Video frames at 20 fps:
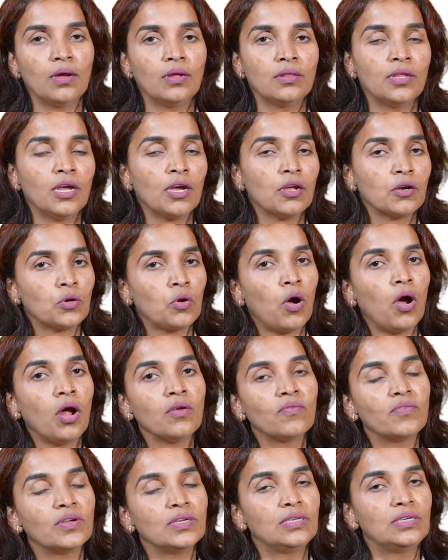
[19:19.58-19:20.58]
They are
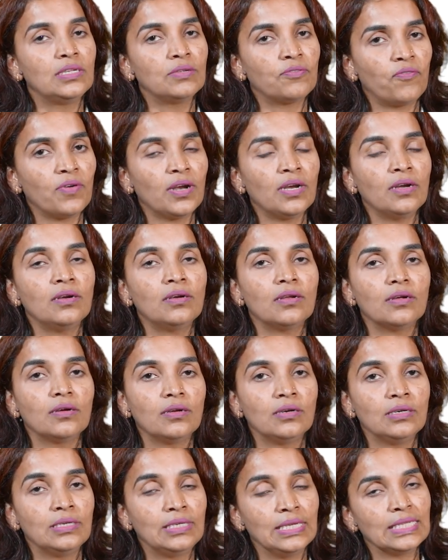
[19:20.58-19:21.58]
called with different
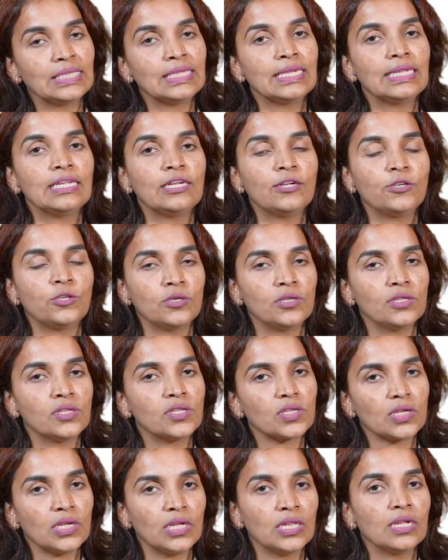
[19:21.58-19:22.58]

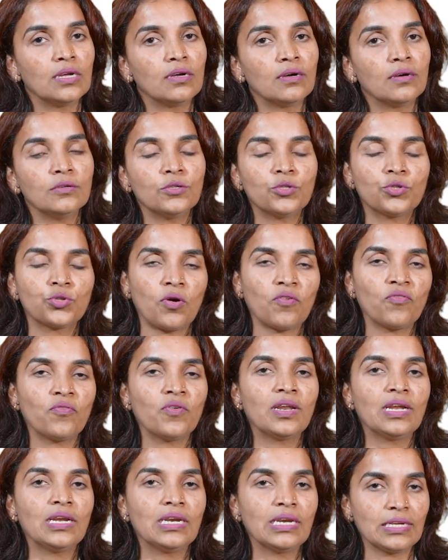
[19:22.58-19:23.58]
designations in the
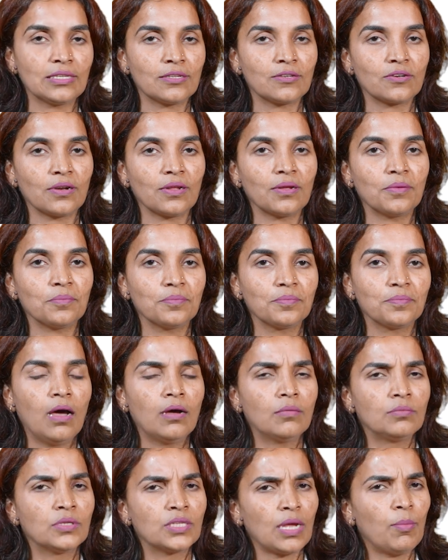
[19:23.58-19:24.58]
software industry.
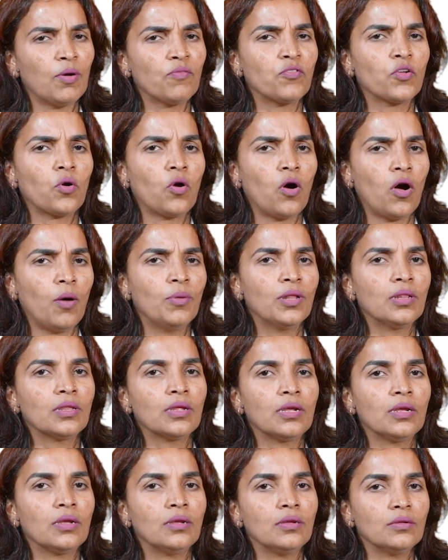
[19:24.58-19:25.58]
Some of the
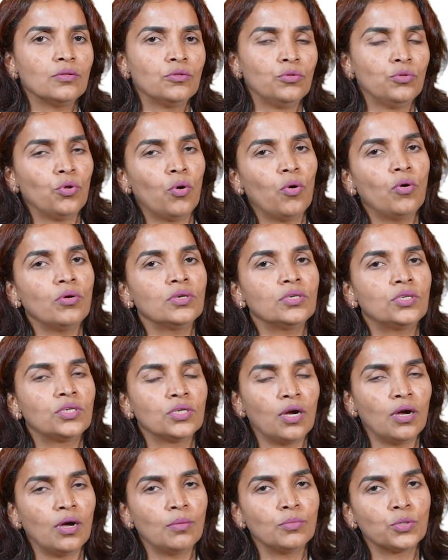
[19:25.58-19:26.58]
commonly known
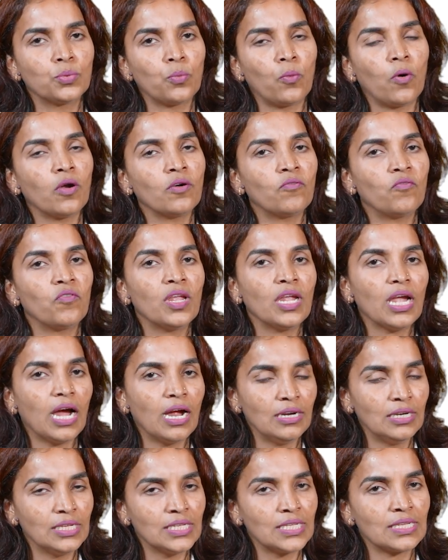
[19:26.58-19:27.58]
terms what we
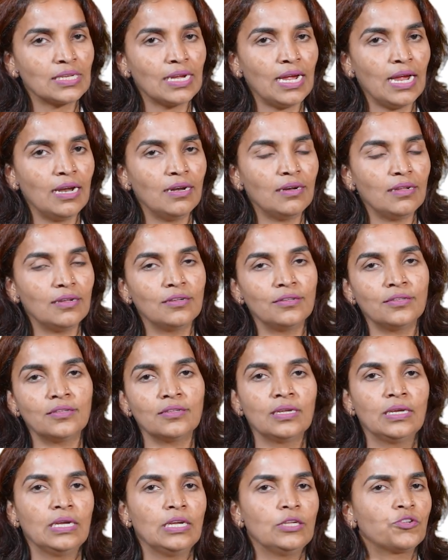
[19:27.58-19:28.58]
understand is
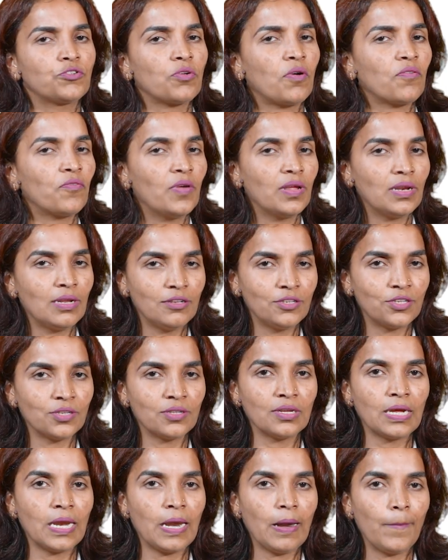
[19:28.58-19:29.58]
software
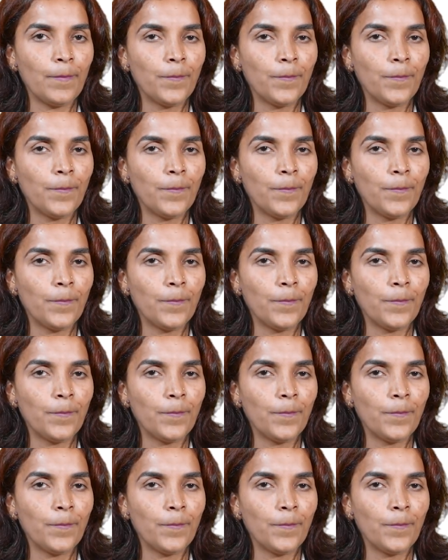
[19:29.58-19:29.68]
engineer.